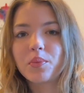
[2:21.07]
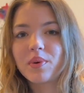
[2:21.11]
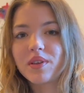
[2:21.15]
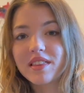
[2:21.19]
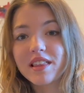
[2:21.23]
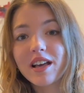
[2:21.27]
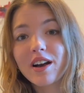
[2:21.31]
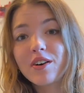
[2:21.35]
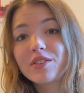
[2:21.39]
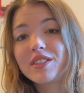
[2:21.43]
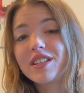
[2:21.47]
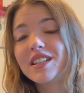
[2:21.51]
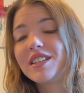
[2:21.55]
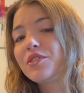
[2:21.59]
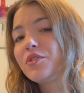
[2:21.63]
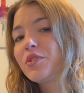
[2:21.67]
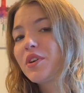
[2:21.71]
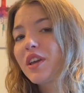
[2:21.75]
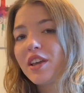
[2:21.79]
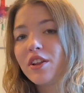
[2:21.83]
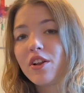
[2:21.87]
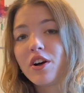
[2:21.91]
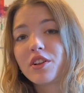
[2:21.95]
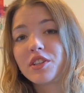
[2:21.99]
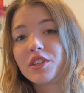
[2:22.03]
Without it, you
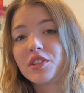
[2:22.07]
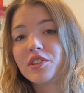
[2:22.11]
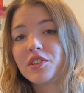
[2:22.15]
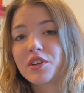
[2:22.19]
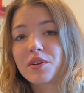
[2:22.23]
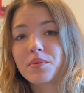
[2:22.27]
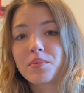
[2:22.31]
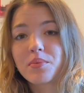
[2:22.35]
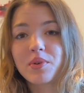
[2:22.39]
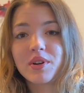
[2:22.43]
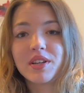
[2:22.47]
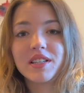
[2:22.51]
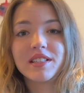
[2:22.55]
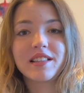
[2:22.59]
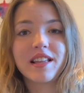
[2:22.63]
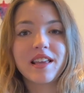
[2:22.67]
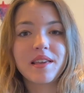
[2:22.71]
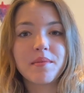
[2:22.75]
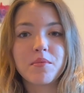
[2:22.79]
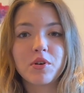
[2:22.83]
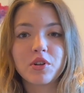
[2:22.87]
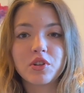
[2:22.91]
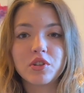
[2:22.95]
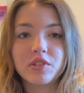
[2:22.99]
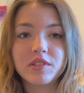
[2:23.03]
cannot interpret a
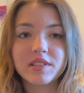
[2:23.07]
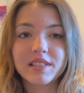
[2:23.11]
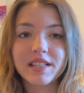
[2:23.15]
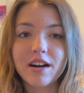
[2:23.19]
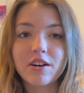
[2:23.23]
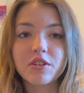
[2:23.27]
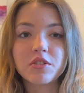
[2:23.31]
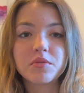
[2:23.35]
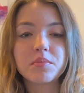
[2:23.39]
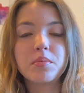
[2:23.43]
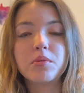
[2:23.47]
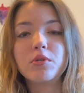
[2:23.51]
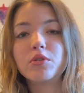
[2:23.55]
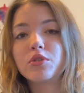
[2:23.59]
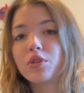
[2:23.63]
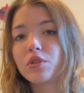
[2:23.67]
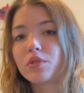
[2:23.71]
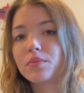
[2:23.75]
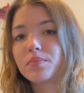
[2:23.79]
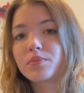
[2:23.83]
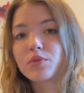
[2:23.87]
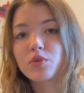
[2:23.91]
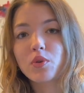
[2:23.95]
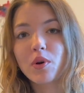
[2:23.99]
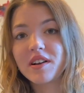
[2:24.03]
model's output
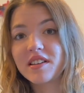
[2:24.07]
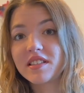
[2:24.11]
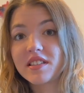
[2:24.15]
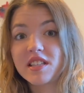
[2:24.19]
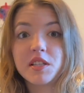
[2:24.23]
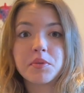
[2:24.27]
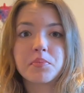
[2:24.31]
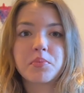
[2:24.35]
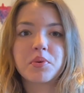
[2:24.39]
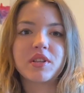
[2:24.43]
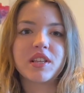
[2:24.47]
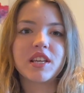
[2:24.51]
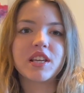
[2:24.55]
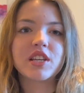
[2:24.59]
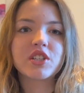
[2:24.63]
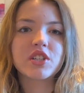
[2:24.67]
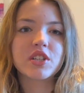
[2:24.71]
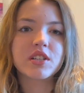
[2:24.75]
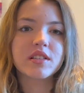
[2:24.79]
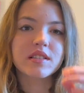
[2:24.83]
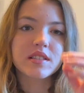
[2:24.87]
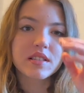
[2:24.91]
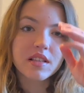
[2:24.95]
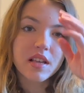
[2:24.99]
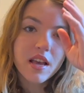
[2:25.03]
or trust its
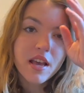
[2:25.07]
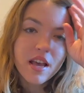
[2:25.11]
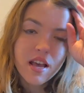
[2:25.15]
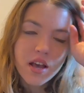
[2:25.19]
predictions.